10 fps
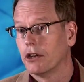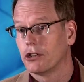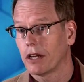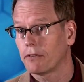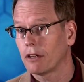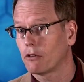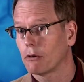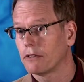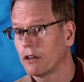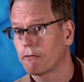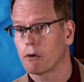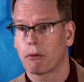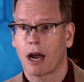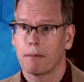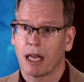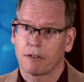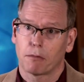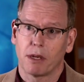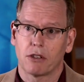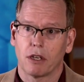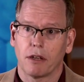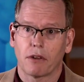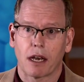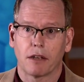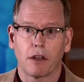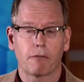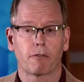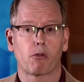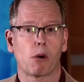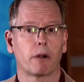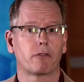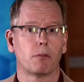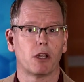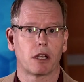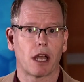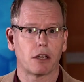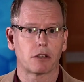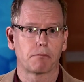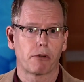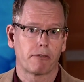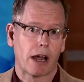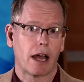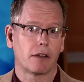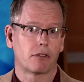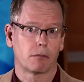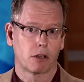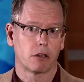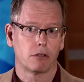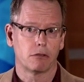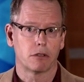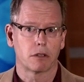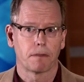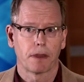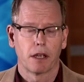Shifting to a different primate species and a different form of communication provides some clues.